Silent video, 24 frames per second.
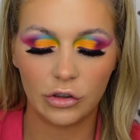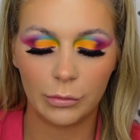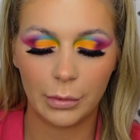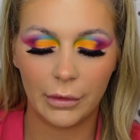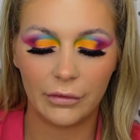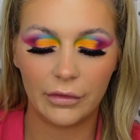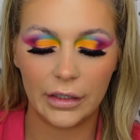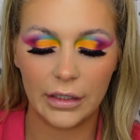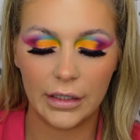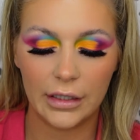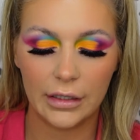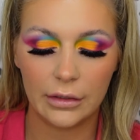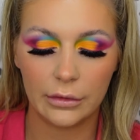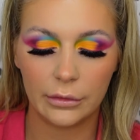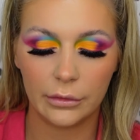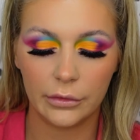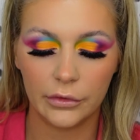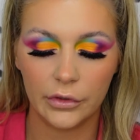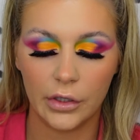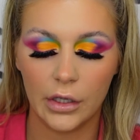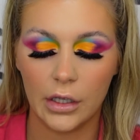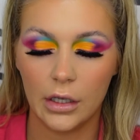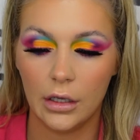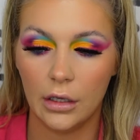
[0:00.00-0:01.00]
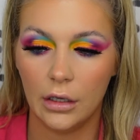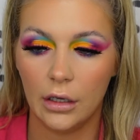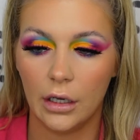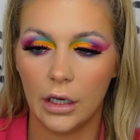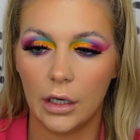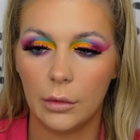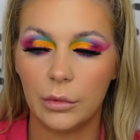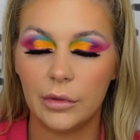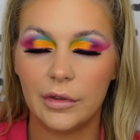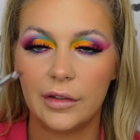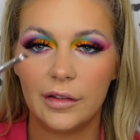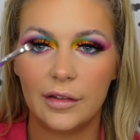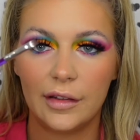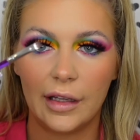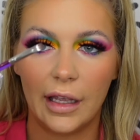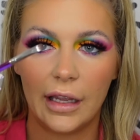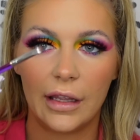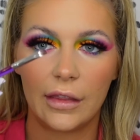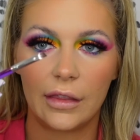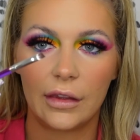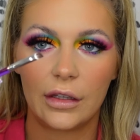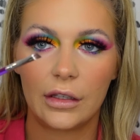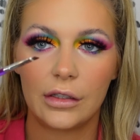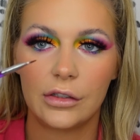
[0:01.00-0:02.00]
Beverly Hills, I would
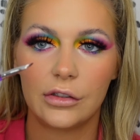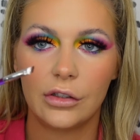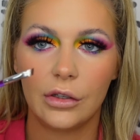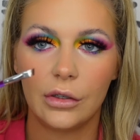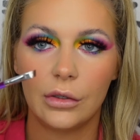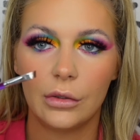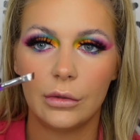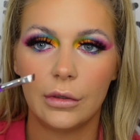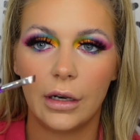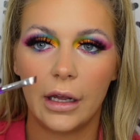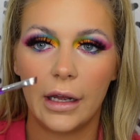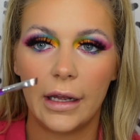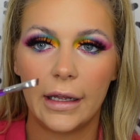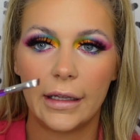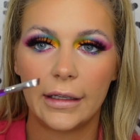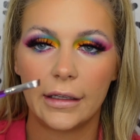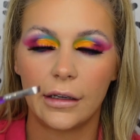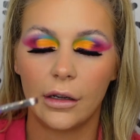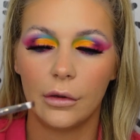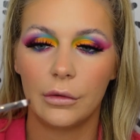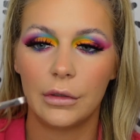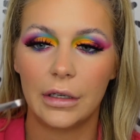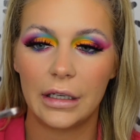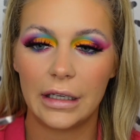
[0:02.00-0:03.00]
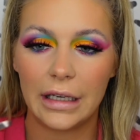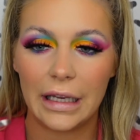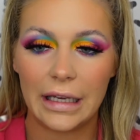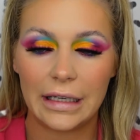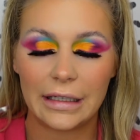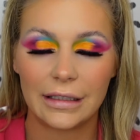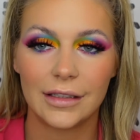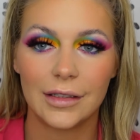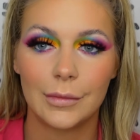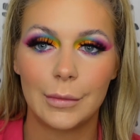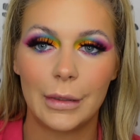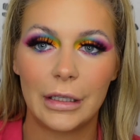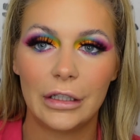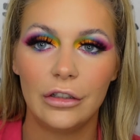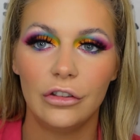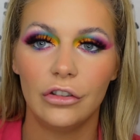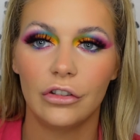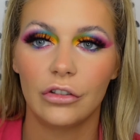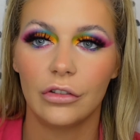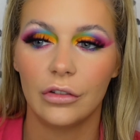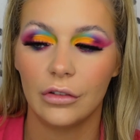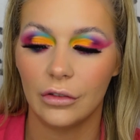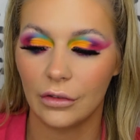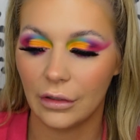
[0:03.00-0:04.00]
say that you do like only need a
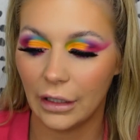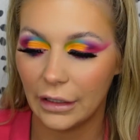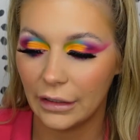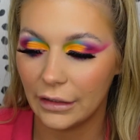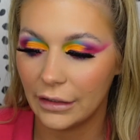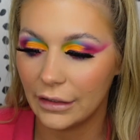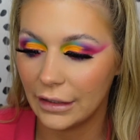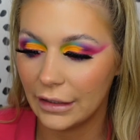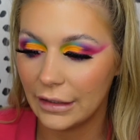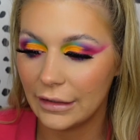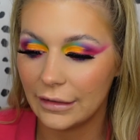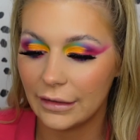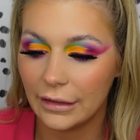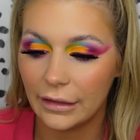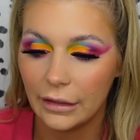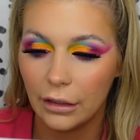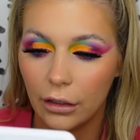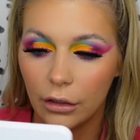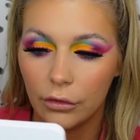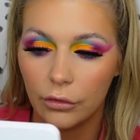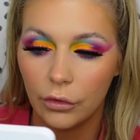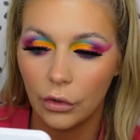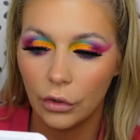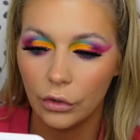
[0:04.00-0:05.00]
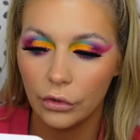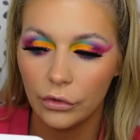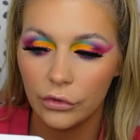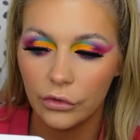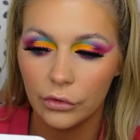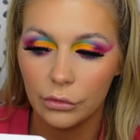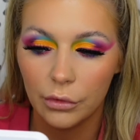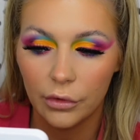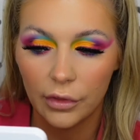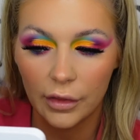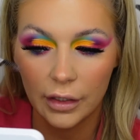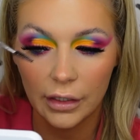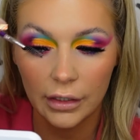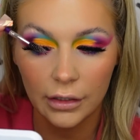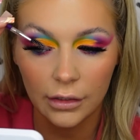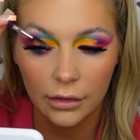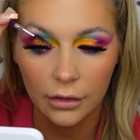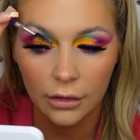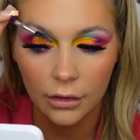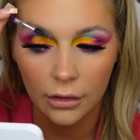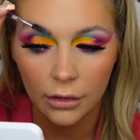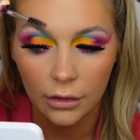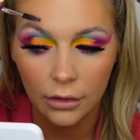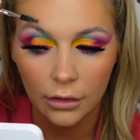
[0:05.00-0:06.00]
smidge, like you could easily go wrong sort of thing.
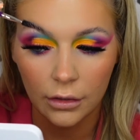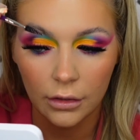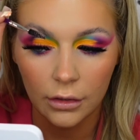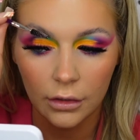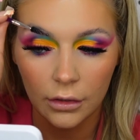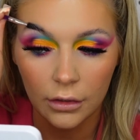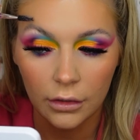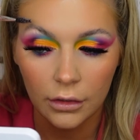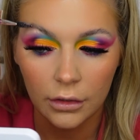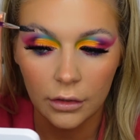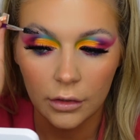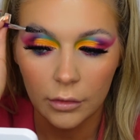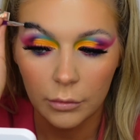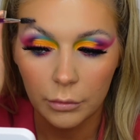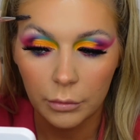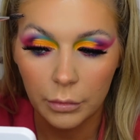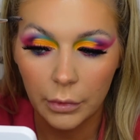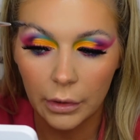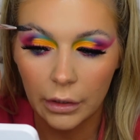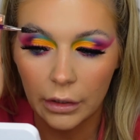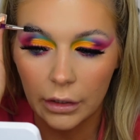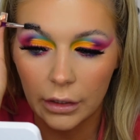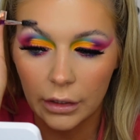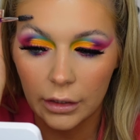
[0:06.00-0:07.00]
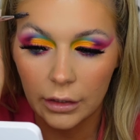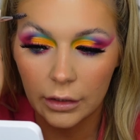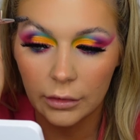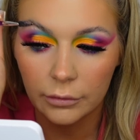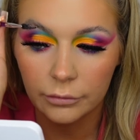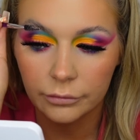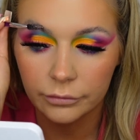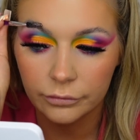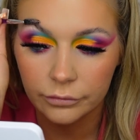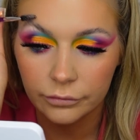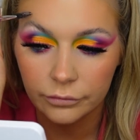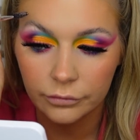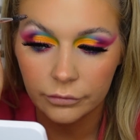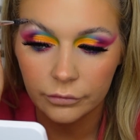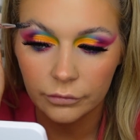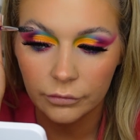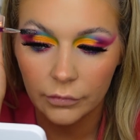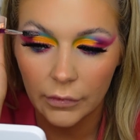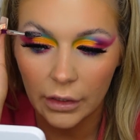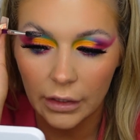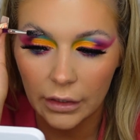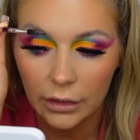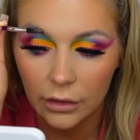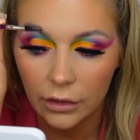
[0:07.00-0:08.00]
But
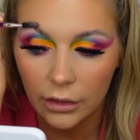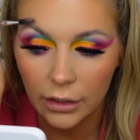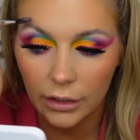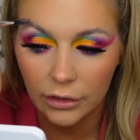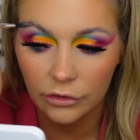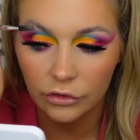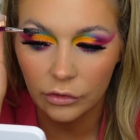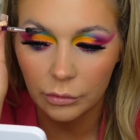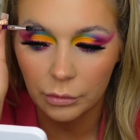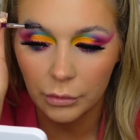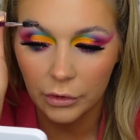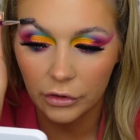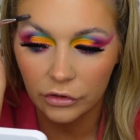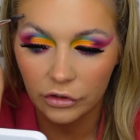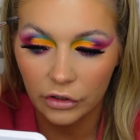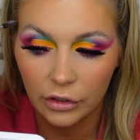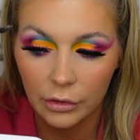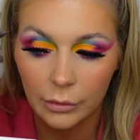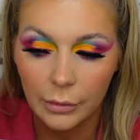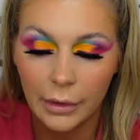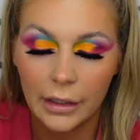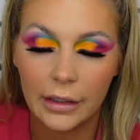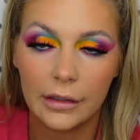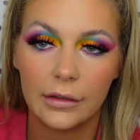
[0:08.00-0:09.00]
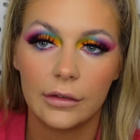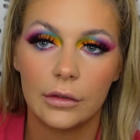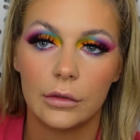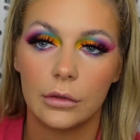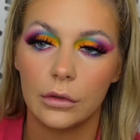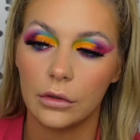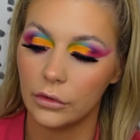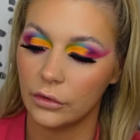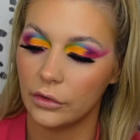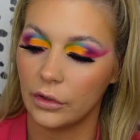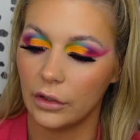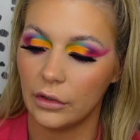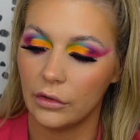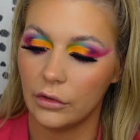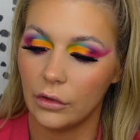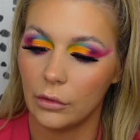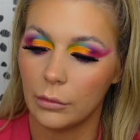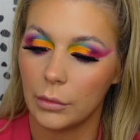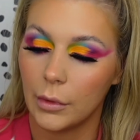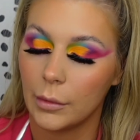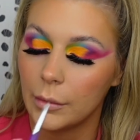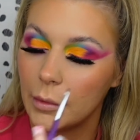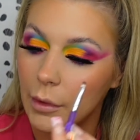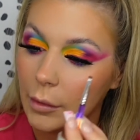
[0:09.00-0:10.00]
you can just brush it away, so it's not a
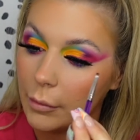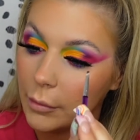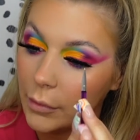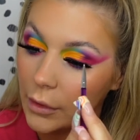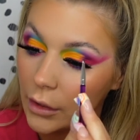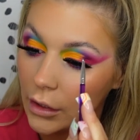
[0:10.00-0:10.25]
problem.